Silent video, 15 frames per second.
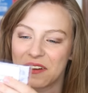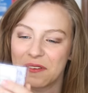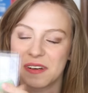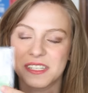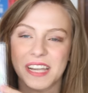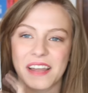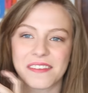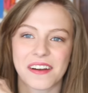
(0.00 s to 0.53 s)

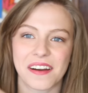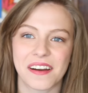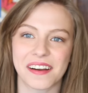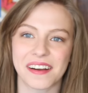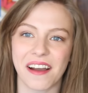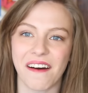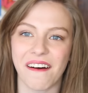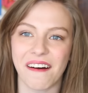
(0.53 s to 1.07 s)
which I've
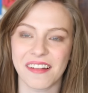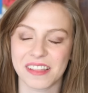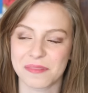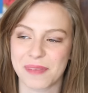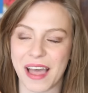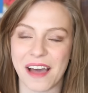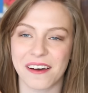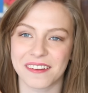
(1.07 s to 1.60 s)
heard all
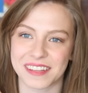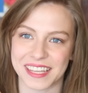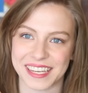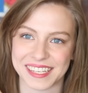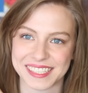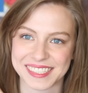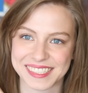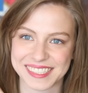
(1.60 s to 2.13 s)
about
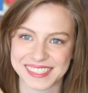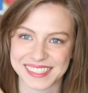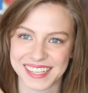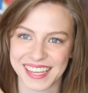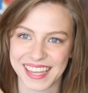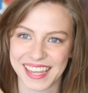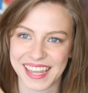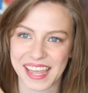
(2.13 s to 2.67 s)
this
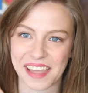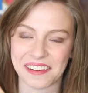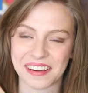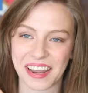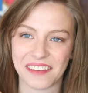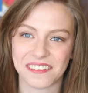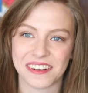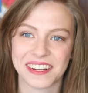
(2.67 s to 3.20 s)
and
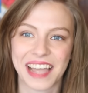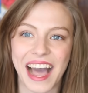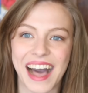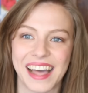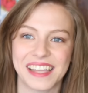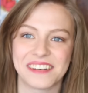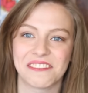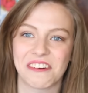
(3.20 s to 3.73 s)
never
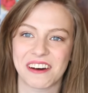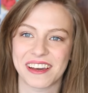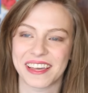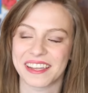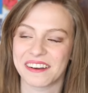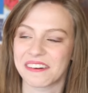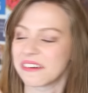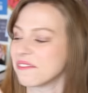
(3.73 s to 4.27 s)
gotten
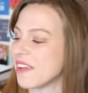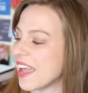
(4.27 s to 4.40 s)
one or